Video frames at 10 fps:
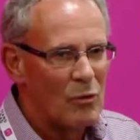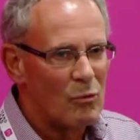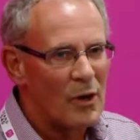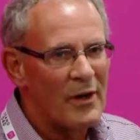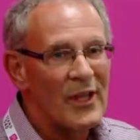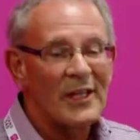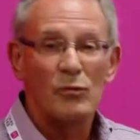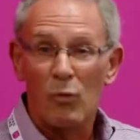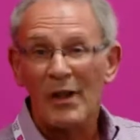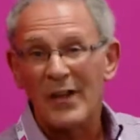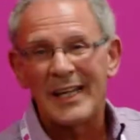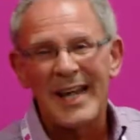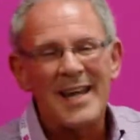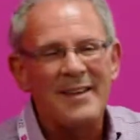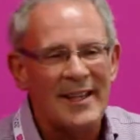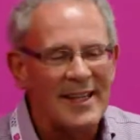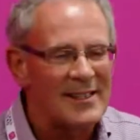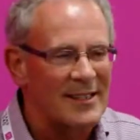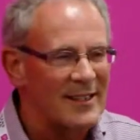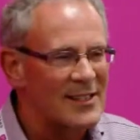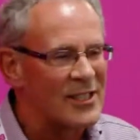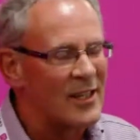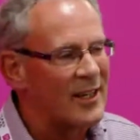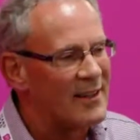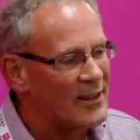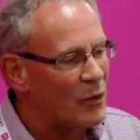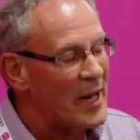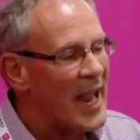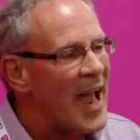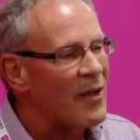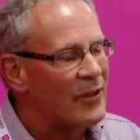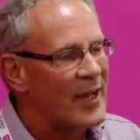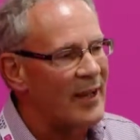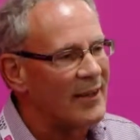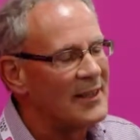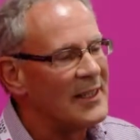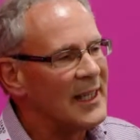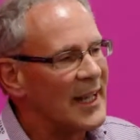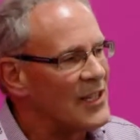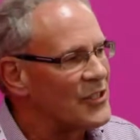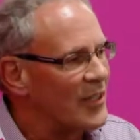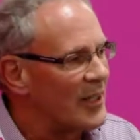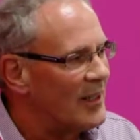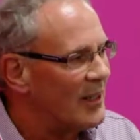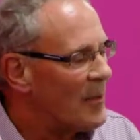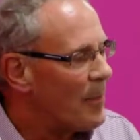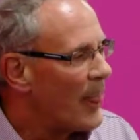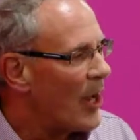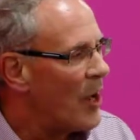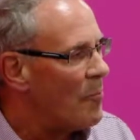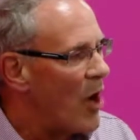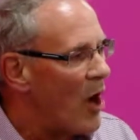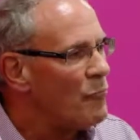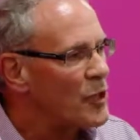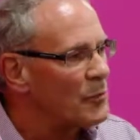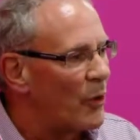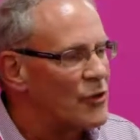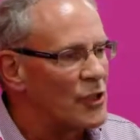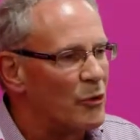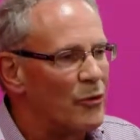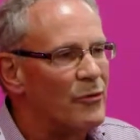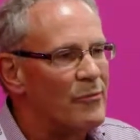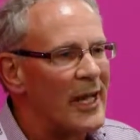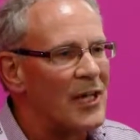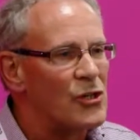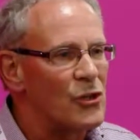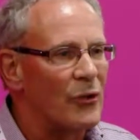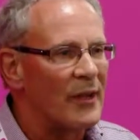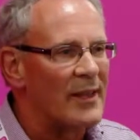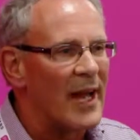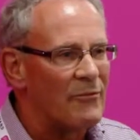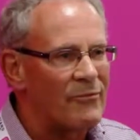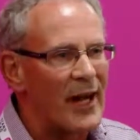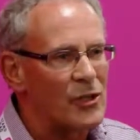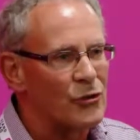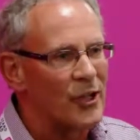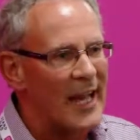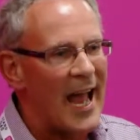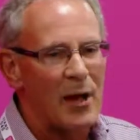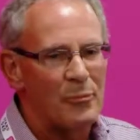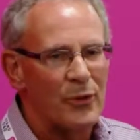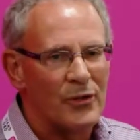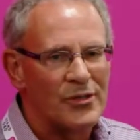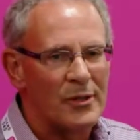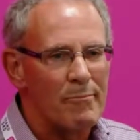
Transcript: One of the key things that we have here is that I'm responsible for making sure that factory outputs the